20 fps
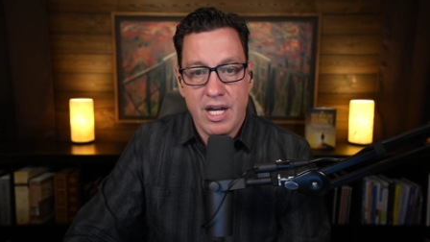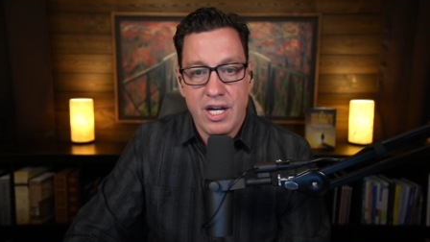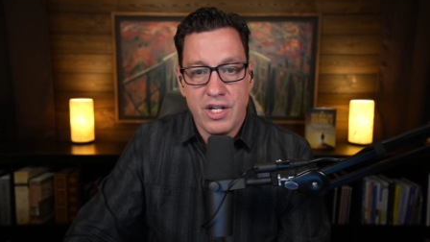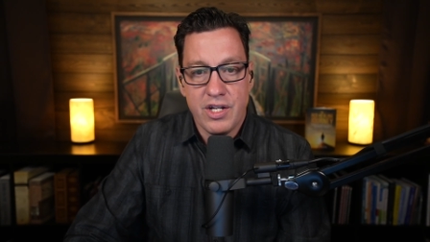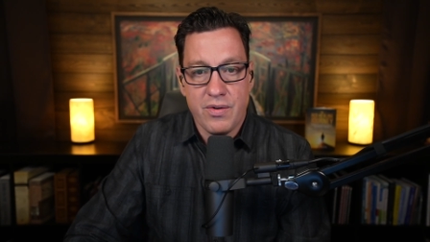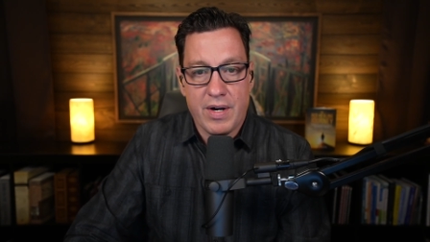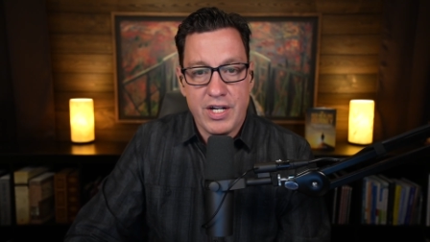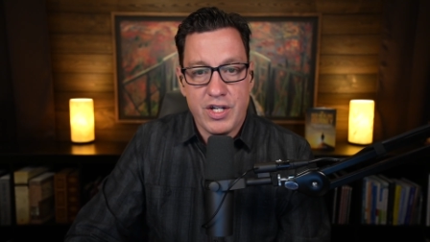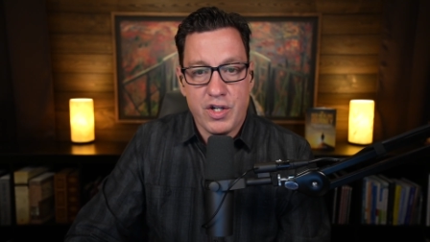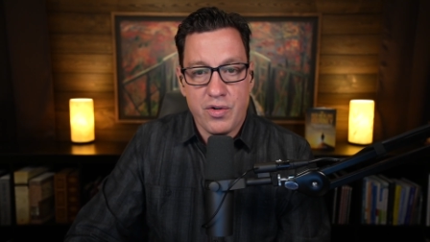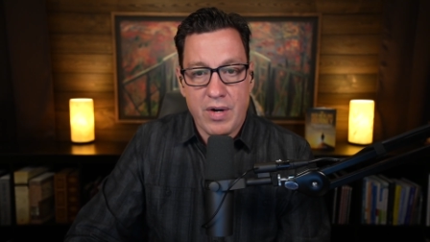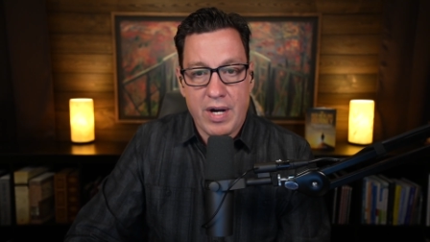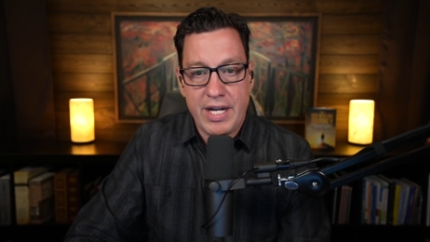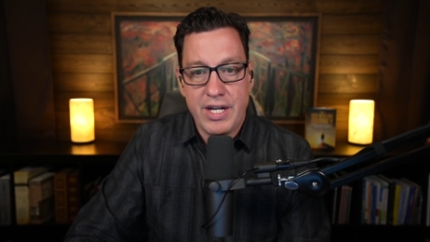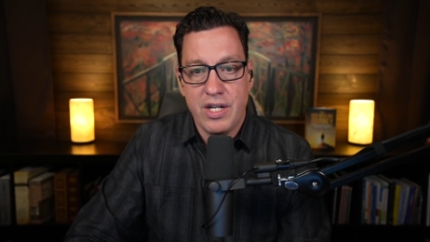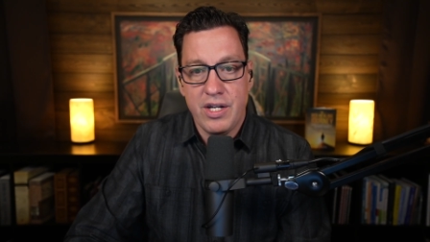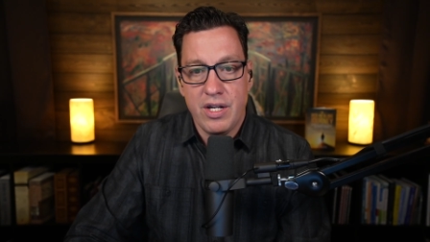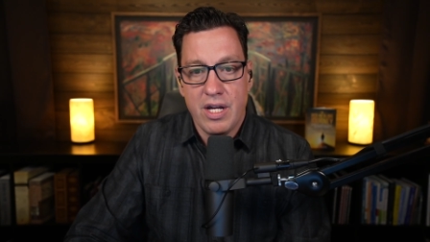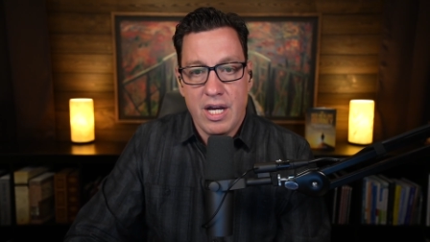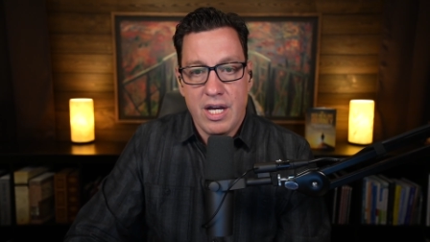So I try
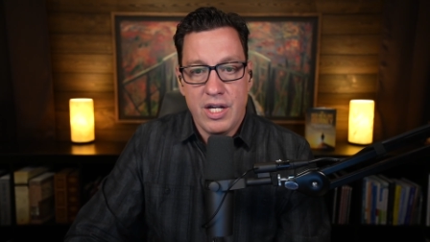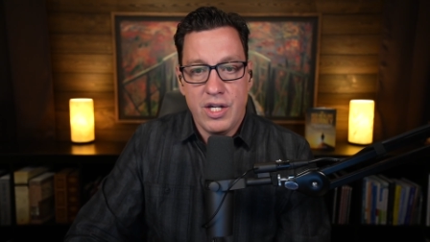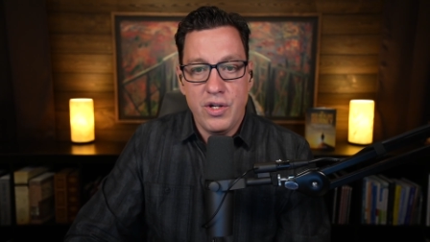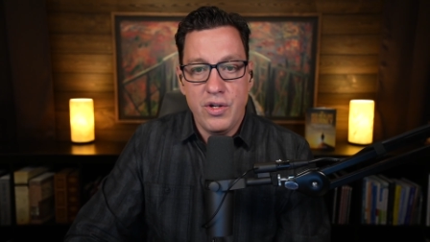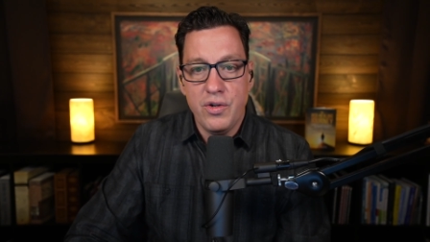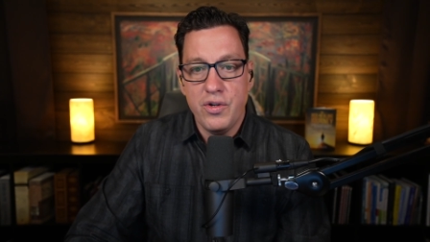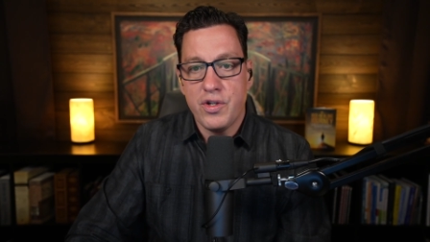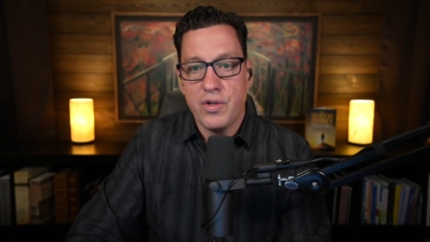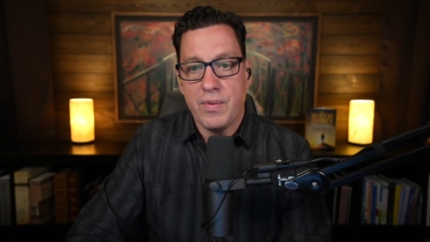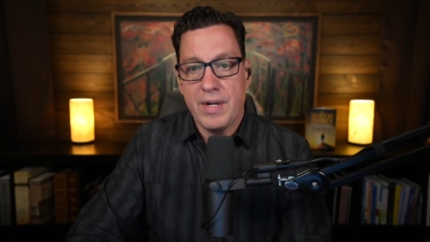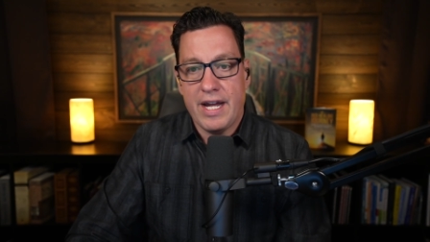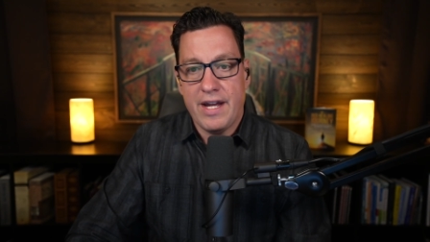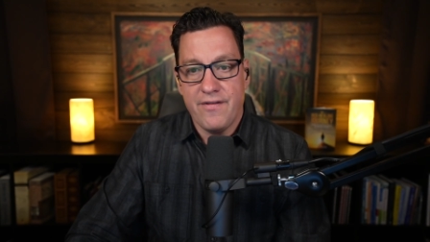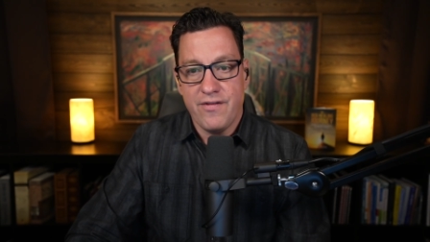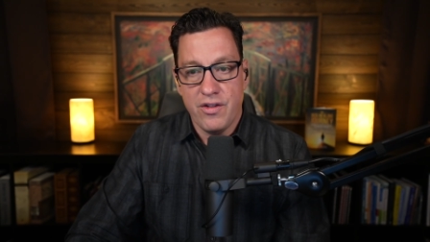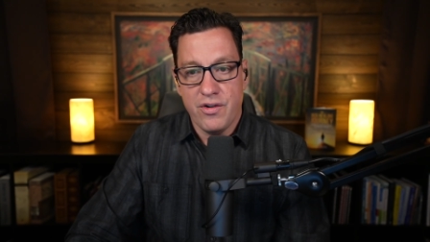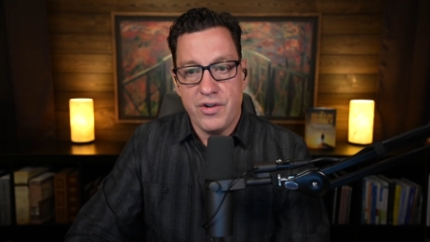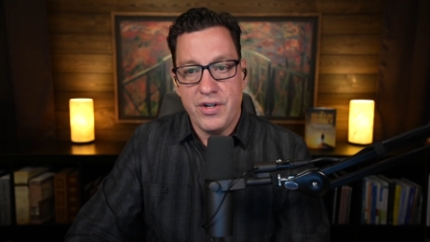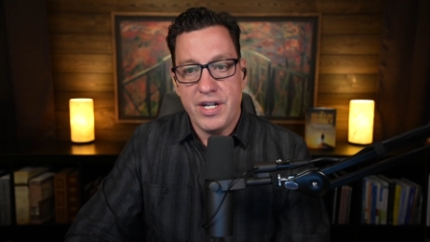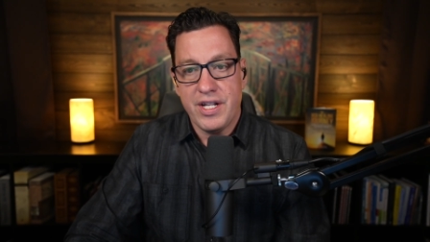to use what I've
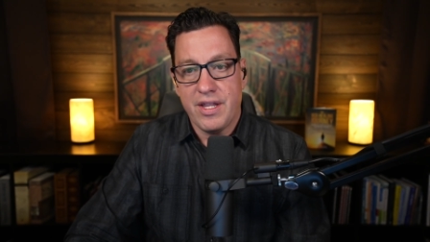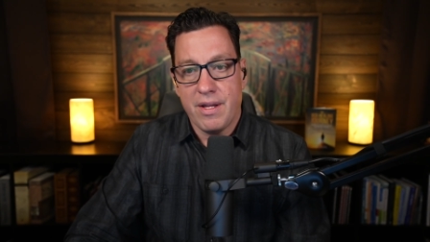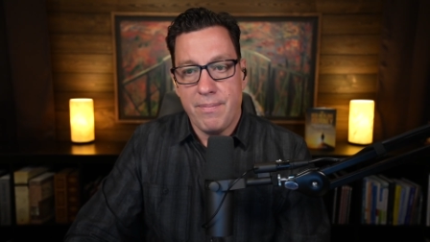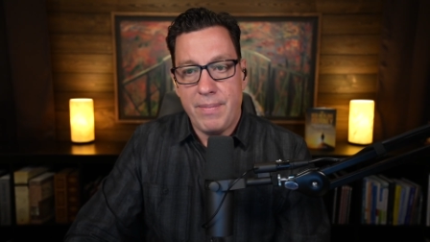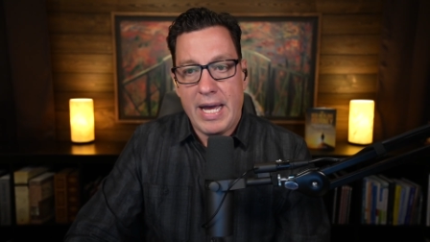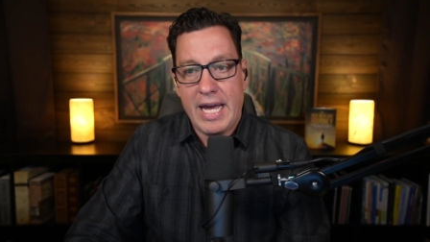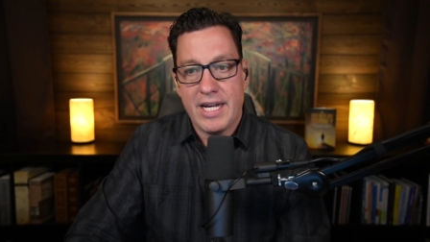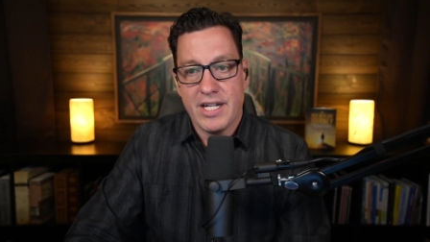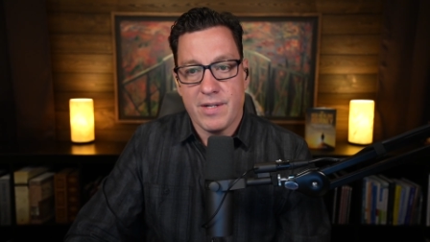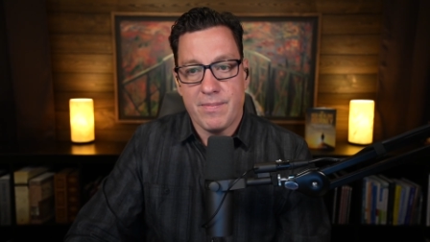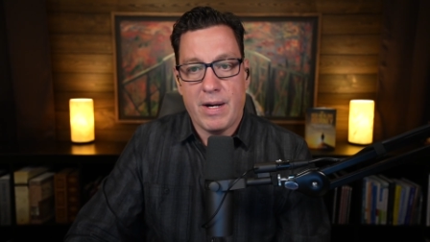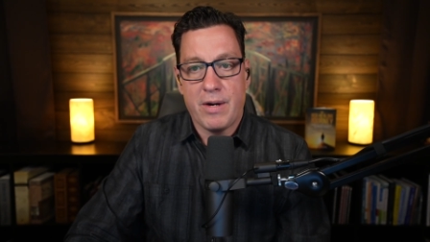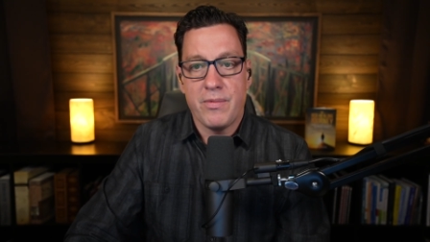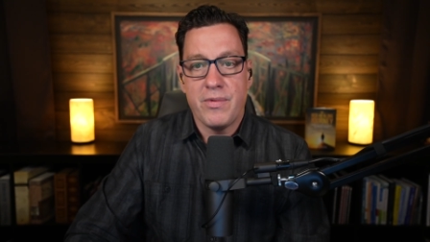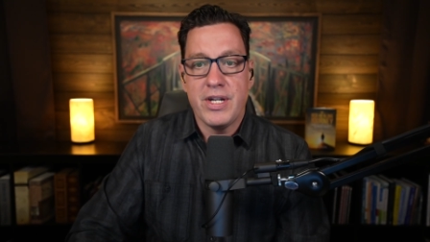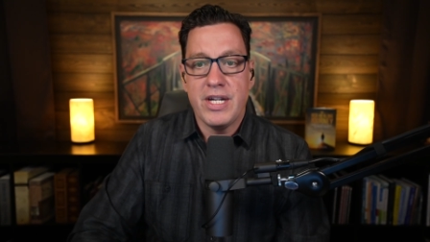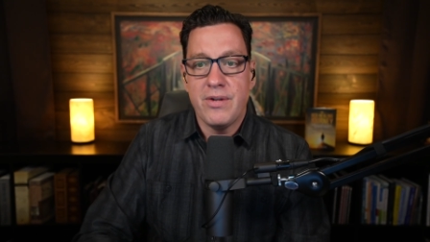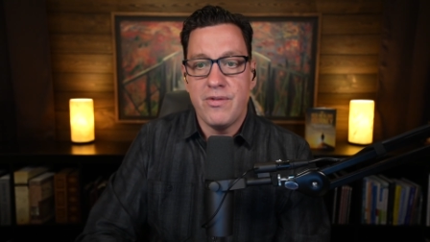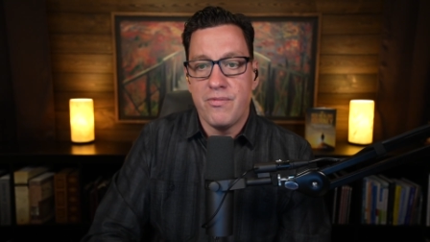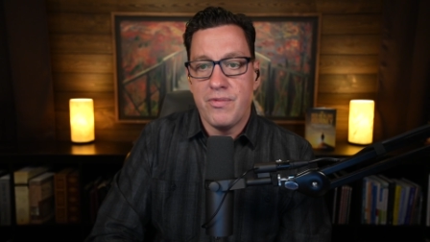learned in the past by
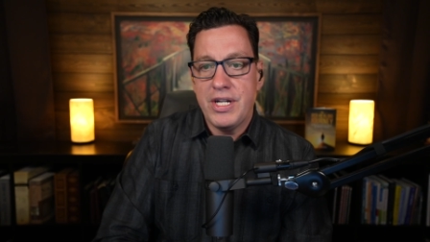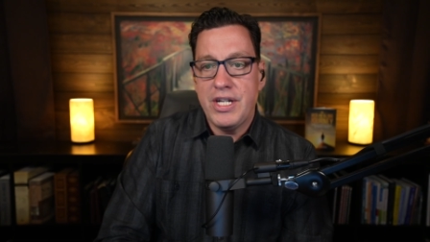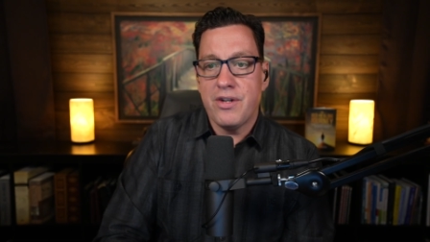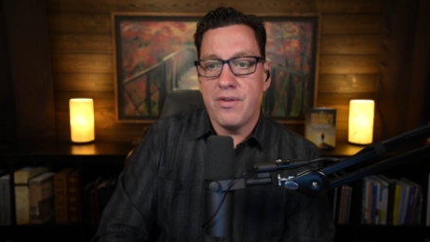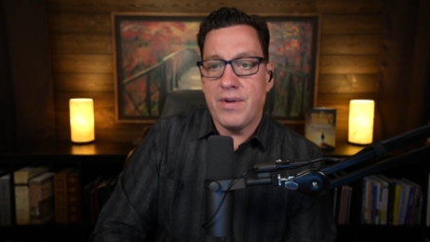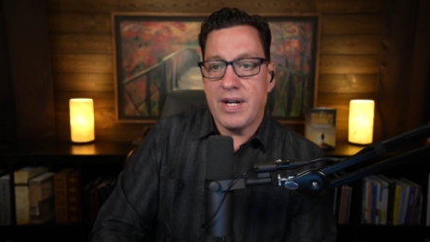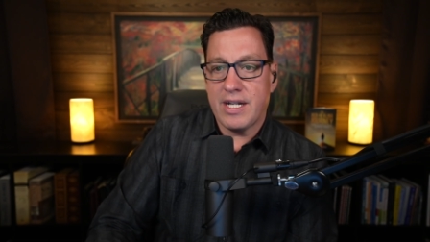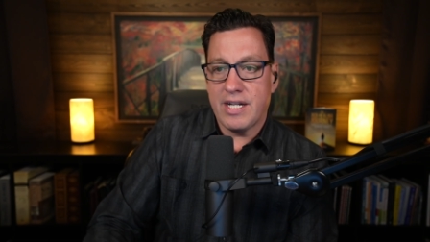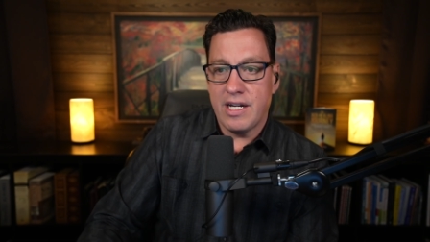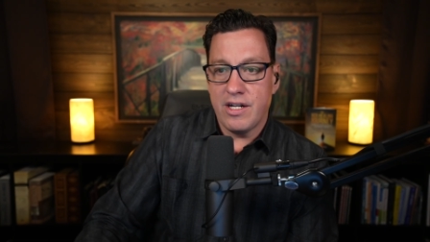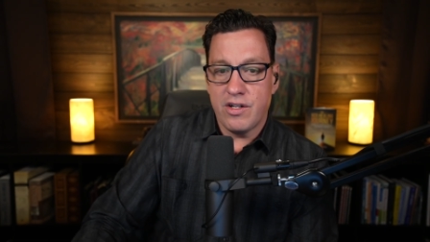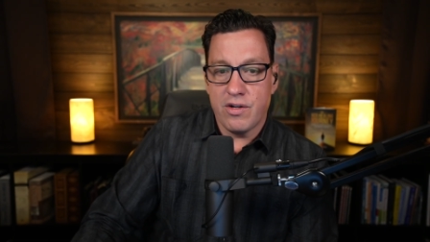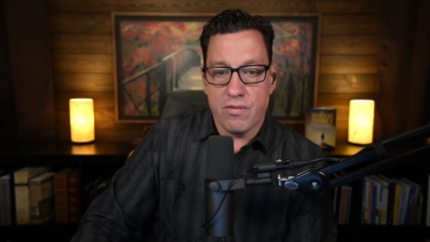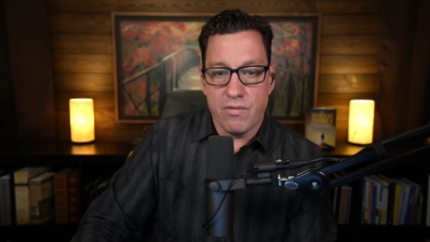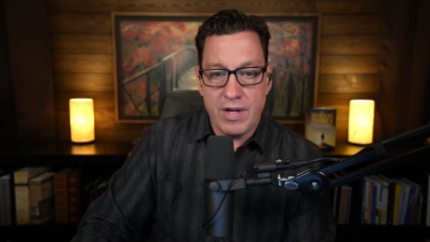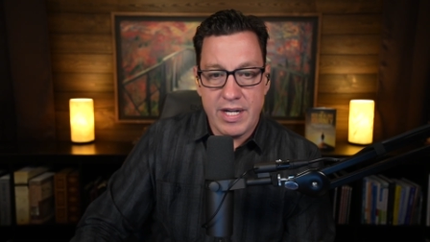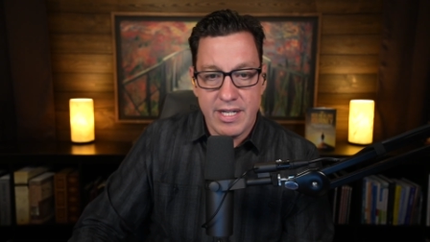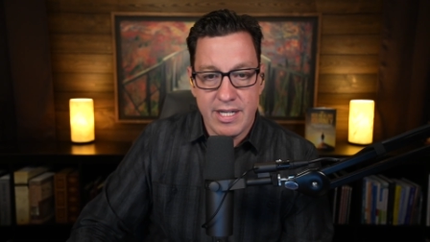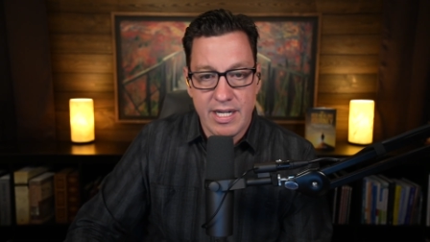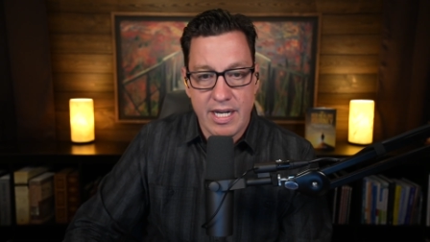re- redirecting to
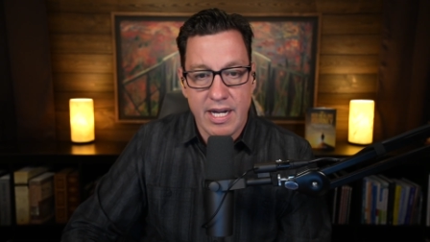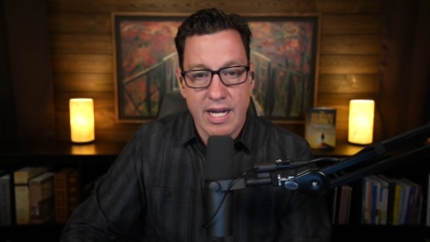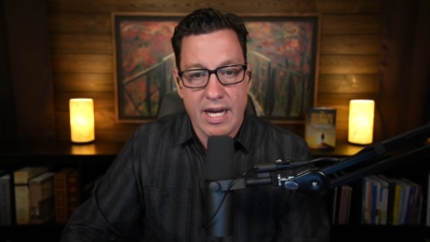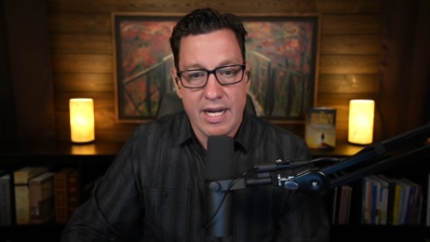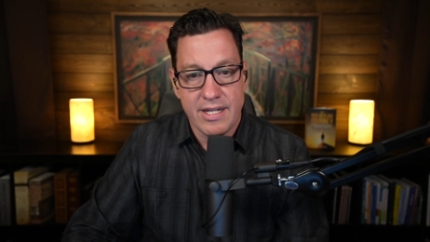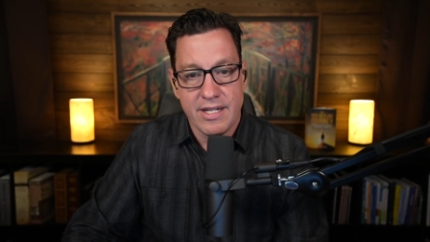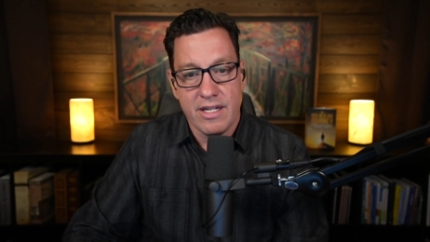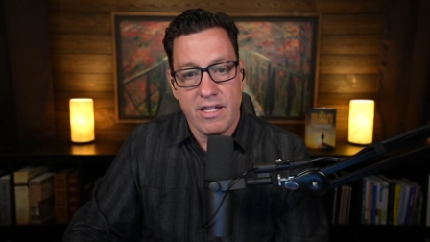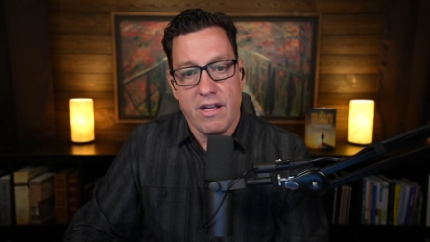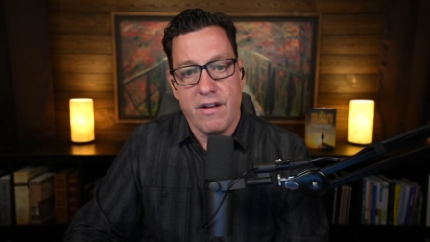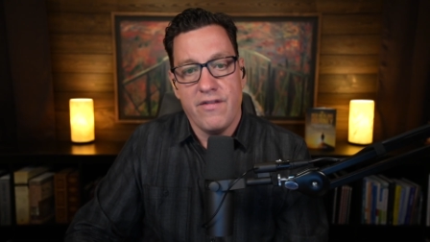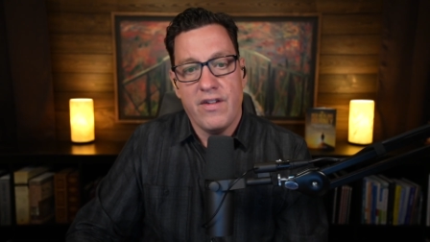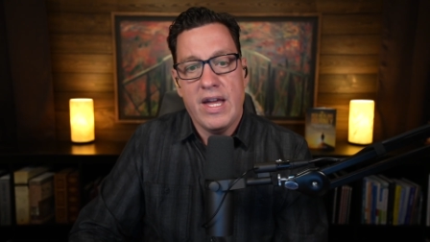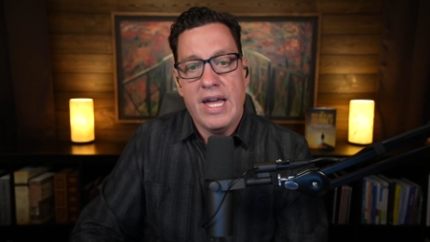rest in God's love